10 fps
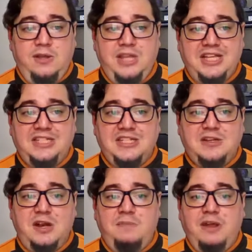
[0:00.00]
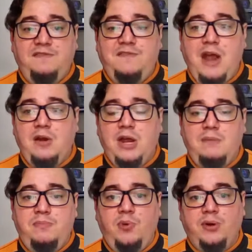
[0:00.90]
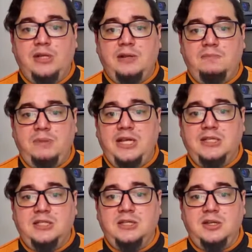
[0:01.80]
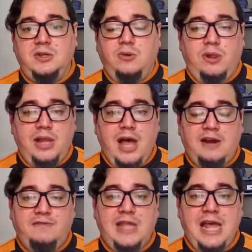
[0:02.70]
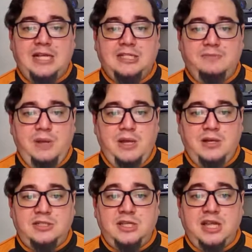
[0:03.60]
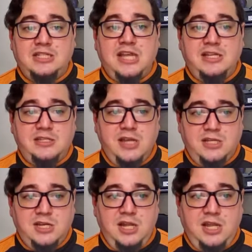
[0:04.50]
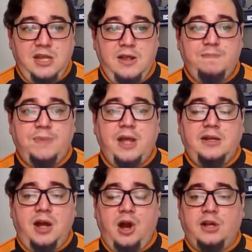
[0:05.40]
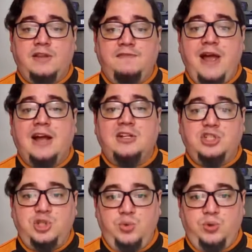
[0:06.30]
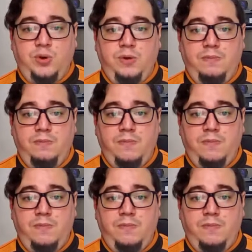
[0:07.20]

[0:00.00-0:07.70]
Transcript: This is going to be a very important piece to a lot of decks because it is essentially an artifact shooter